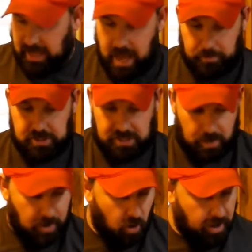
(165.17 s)
copper
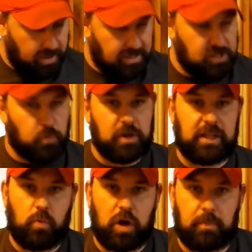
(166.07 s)
stub out, and these
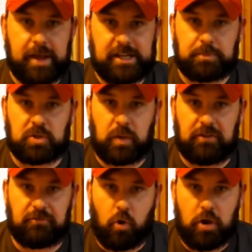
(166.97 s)
really work best
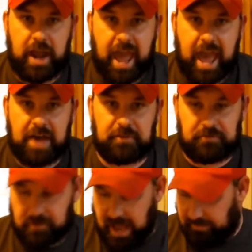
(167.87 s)
between 4.5
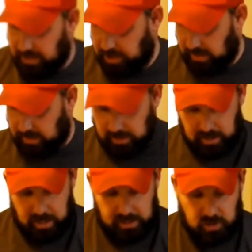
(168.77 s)
and 5 inches.
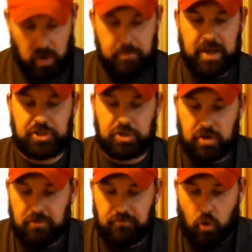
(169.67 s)
So I
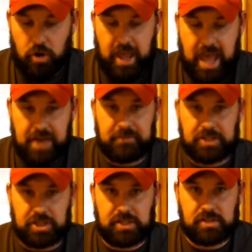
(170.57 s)
measured 4.5
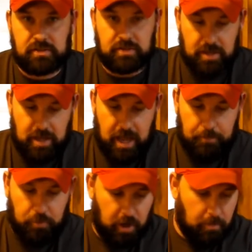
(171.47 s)
inches. I
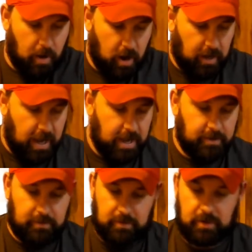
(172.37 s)
put a mark
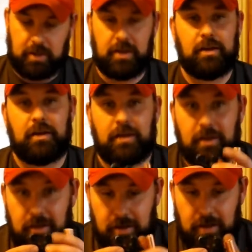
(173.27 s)
on.
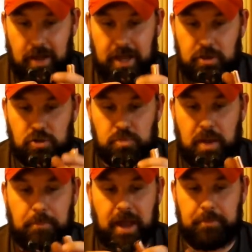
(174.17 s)
I used my
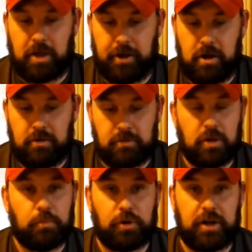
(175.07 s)
pipe cutter,
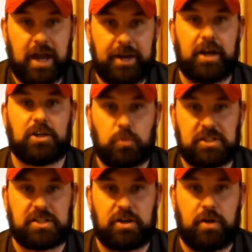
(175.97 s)
put it on there and
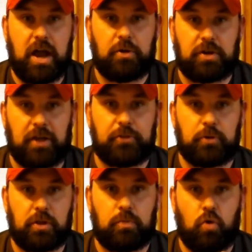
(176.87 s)
twist it around, cut
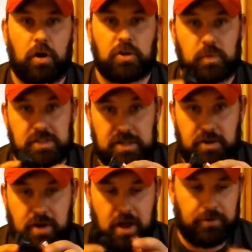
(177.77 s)
through a little more, twist it
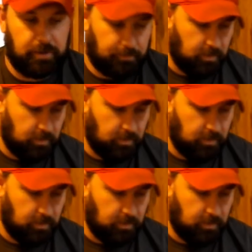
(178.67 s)
around.